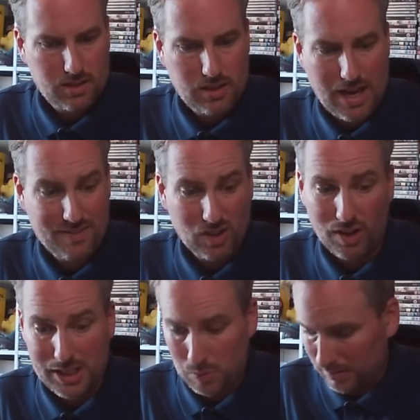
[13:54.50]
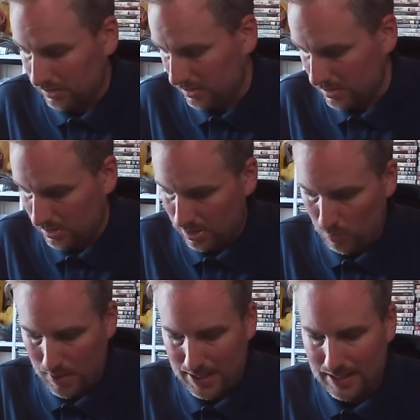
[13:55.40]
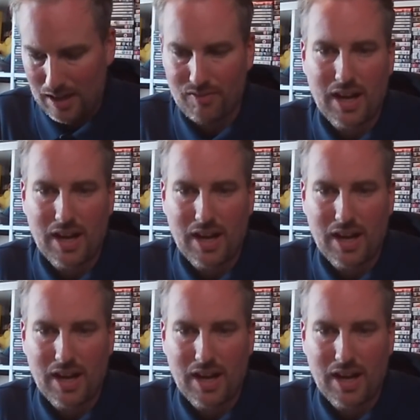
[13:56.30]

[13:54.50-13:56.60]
I haven't got this one, weirdly enough.